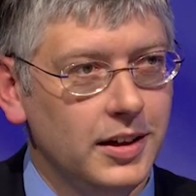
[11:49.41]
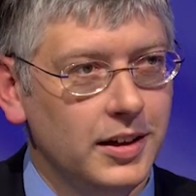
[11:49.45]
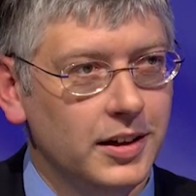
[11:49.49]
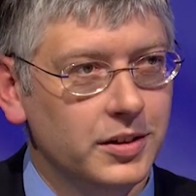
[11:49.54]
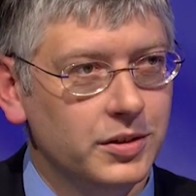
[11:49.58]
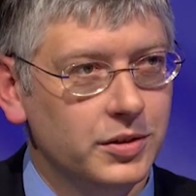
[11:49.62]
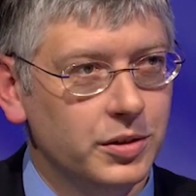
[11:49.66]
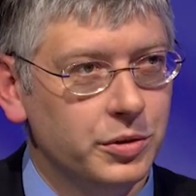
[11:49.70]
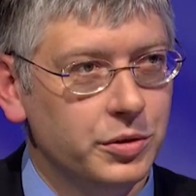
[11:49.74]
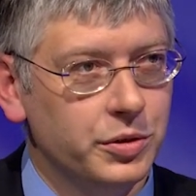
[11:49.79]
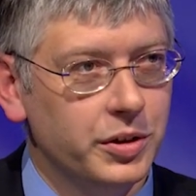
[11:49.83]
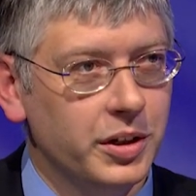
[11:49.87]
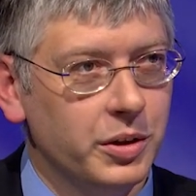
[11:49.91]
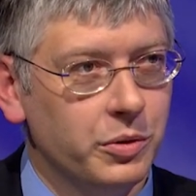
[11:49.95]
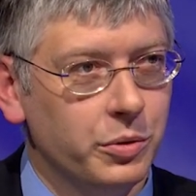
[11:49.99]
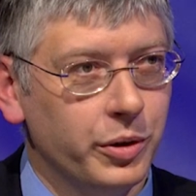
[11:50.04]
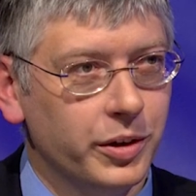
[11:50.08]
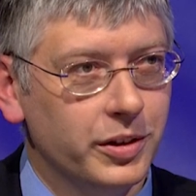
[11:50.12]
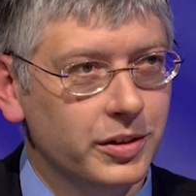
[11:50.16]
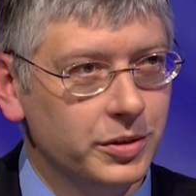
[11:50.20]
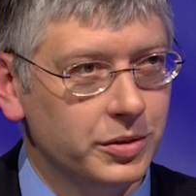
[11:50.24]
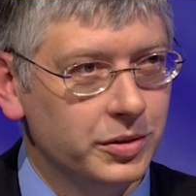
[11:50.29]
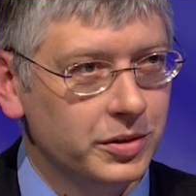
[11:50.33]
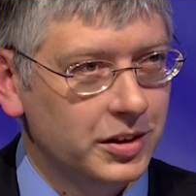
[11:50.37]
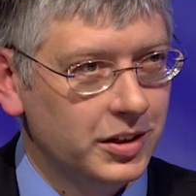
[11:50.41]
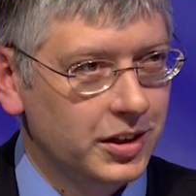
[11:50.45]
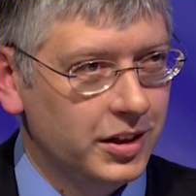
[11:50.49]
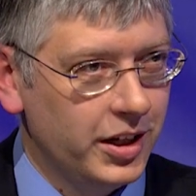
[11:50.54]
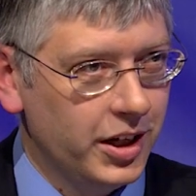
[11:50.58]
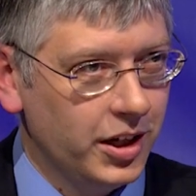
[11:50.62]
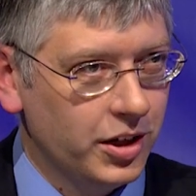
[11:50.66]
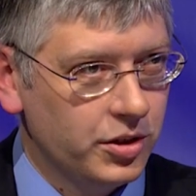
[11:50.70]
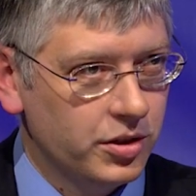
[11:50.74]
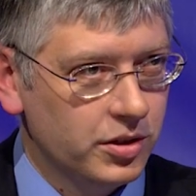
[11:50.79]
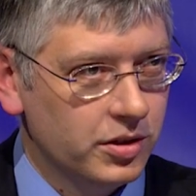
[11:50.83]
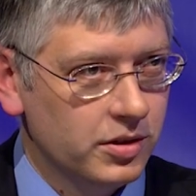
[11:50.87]
And so trying to work those
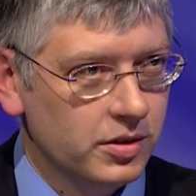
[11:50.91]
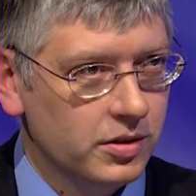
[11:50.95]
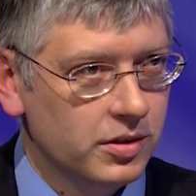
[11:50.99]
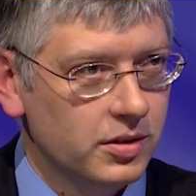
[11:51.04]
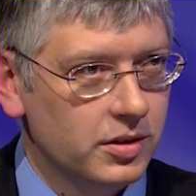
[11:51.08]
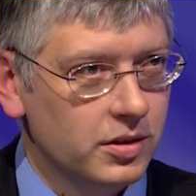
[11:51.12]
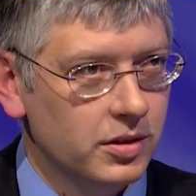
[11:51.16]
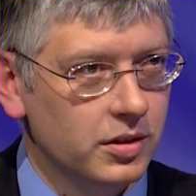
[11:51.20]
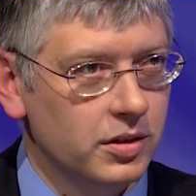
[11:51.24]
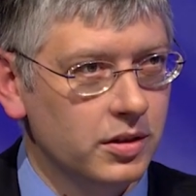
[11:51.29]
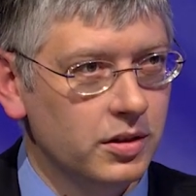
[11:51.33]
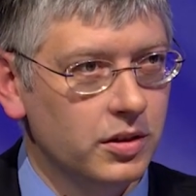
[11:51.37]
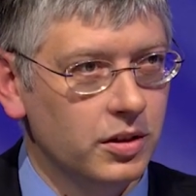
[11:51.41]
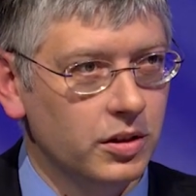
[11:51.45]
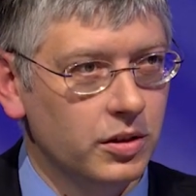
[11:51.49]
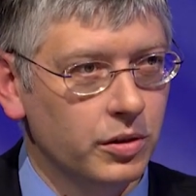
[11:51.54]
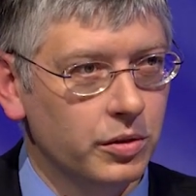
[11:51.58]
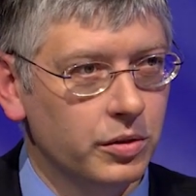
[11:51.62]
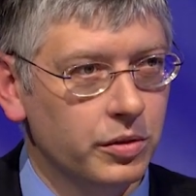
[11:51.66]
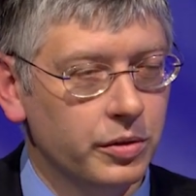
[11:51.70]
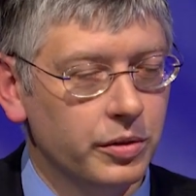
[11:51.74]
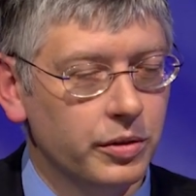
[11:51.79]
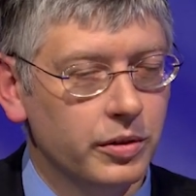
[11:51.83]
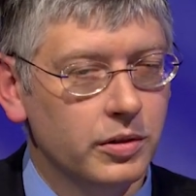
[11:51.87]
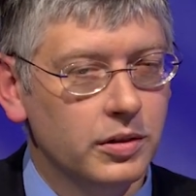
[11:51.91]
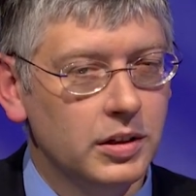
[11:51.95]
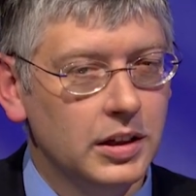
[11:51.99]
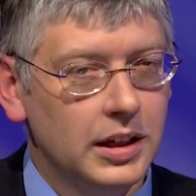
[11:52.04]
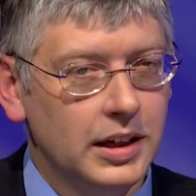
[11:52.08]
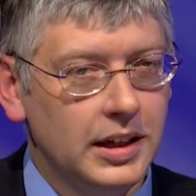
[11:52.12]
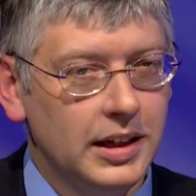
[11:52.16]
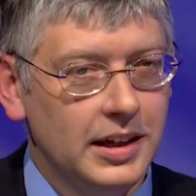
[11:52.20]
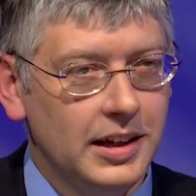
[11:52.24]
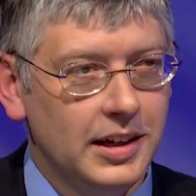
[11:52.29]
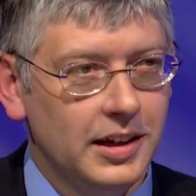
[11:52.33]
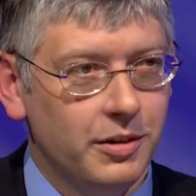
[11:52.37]
connections to go through.
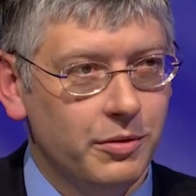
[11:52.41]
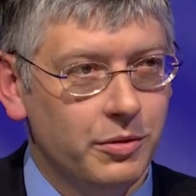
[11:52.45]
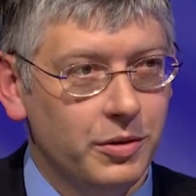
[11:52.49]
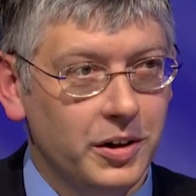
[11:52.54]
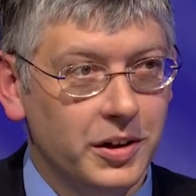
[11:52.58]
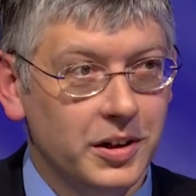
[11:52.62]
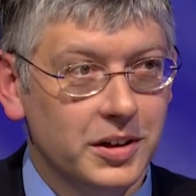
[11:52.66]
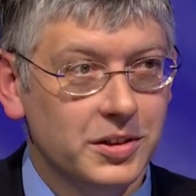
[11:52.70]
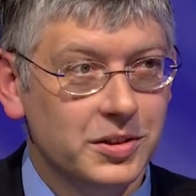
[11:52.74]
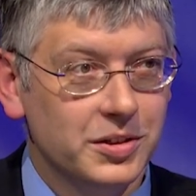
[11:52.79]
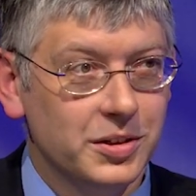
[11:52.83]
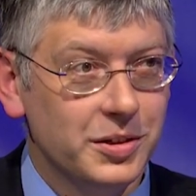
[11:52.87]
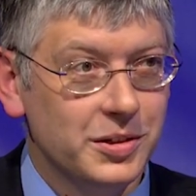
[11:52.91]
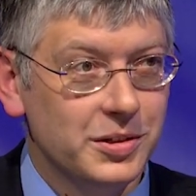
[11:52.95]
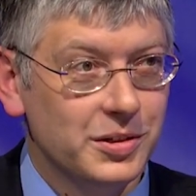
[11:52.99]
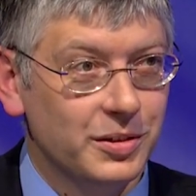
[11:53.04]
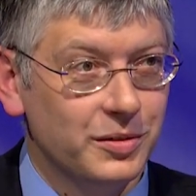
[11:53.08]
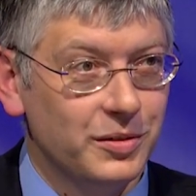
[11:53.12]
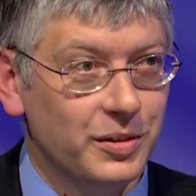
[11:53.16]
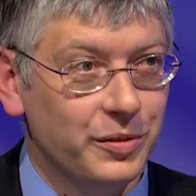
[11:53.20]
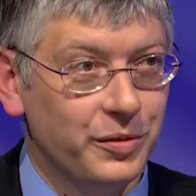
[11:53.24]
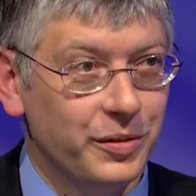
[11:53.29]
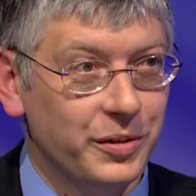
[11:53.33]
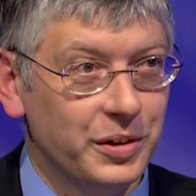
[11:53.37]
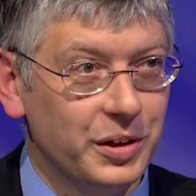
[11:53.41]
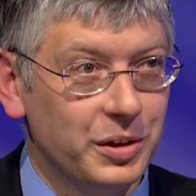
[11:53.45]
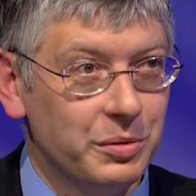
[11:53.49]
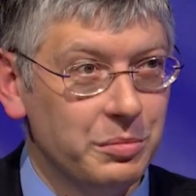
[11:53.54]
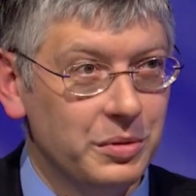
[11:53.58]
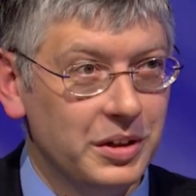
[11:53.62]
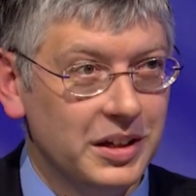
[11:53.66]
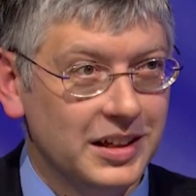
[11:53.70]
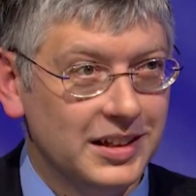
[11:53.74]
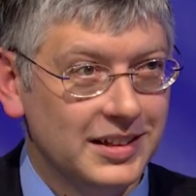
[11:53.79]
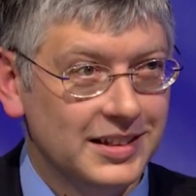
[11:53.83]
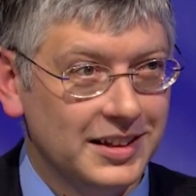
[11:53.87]
And we're on a series of different
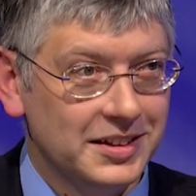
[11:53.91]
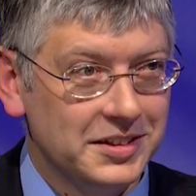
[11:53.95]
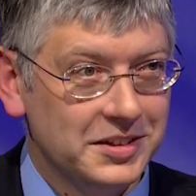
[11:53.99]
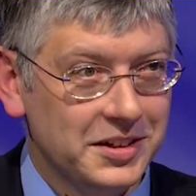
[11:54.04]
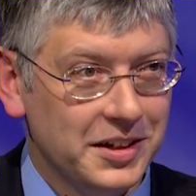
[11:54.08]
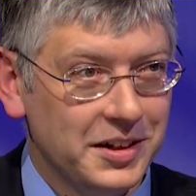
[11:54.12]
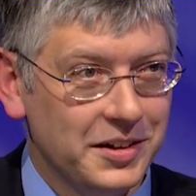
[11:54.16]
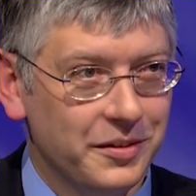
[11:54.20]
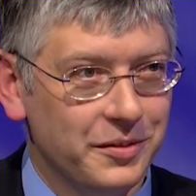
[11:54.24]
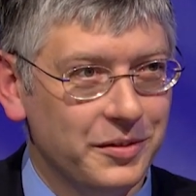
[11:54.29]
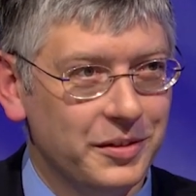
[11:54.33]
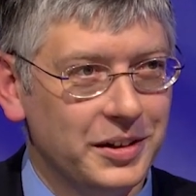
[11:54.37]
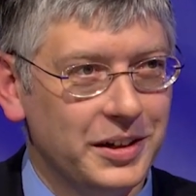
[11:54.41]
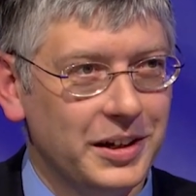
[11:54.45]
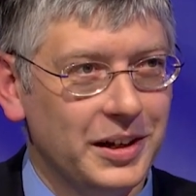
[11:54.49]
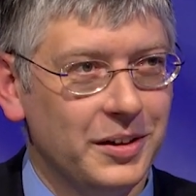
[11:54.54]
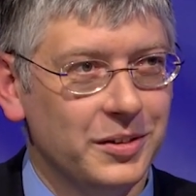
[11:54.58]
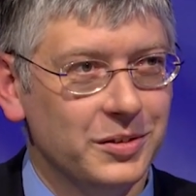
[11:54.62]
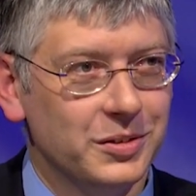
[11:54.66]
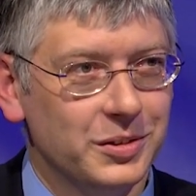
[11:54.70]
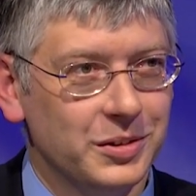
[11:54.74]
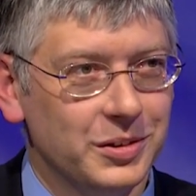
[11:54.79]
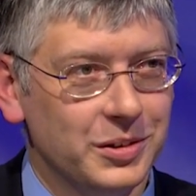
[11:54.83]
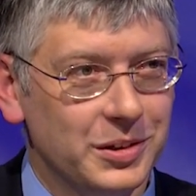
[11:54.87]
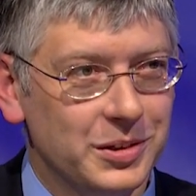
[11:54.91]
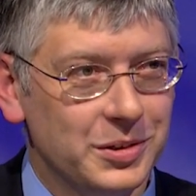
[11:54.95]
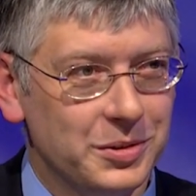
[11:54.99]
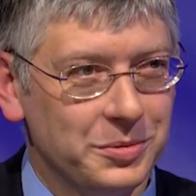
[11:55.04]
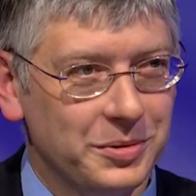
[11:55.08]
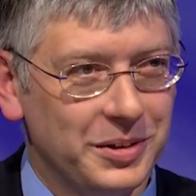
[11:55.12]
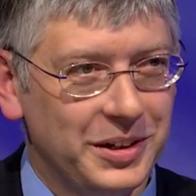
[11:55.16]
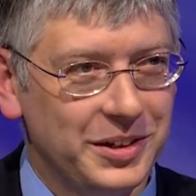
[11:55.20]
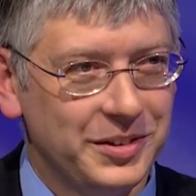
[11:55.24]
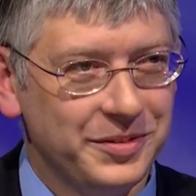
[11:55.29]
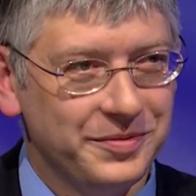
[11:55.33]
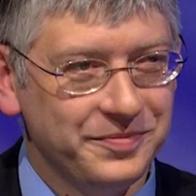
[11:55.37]
committees outside of the council as well.